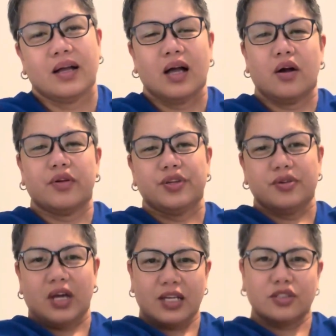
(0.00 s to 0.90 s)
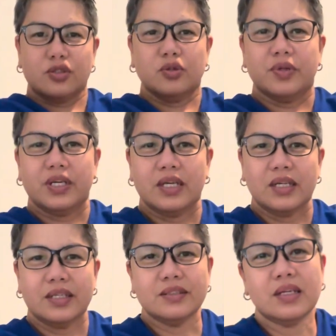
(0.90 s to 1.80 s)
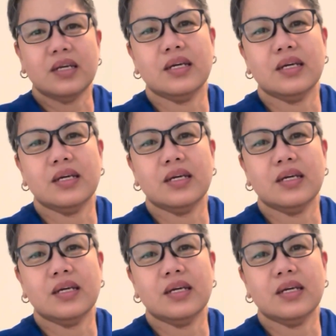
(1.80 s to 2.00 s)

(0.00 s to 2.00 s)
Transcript: How are you guys doing?